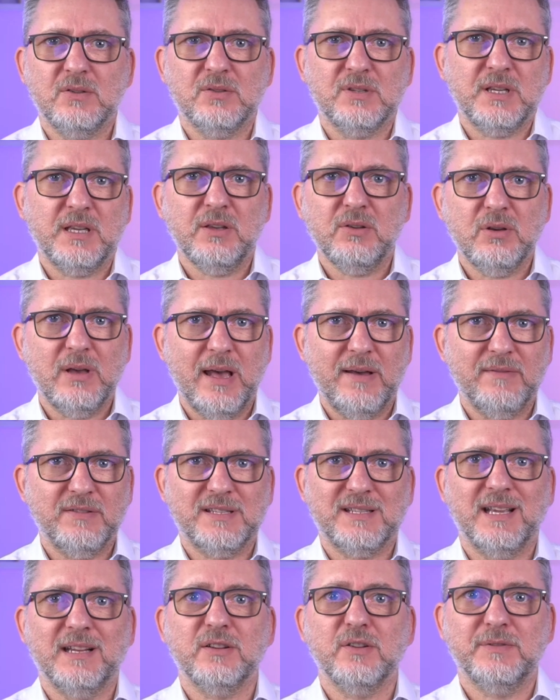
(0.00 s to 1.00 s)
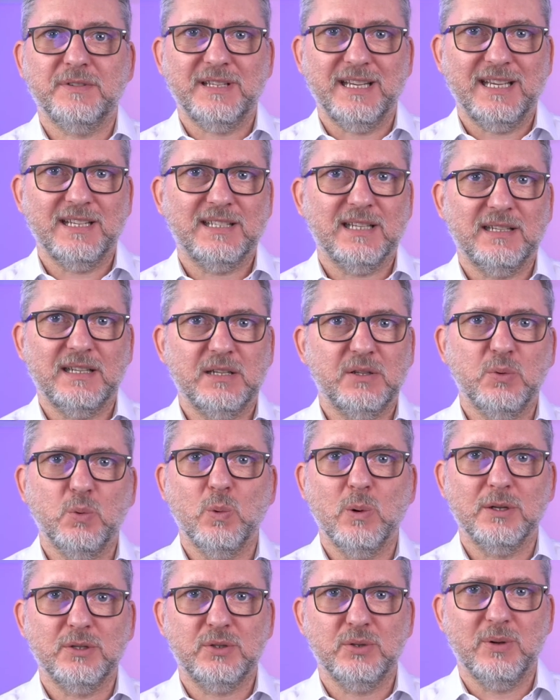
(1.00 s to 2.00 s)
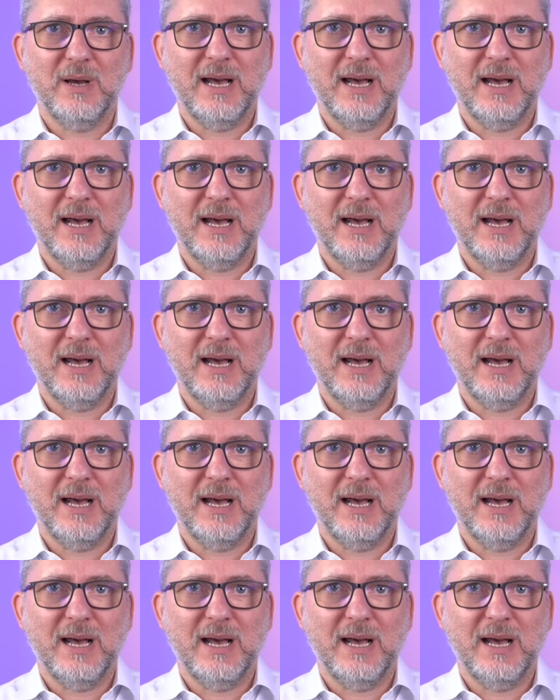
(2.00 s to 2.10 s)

So say you have a set of data that you want to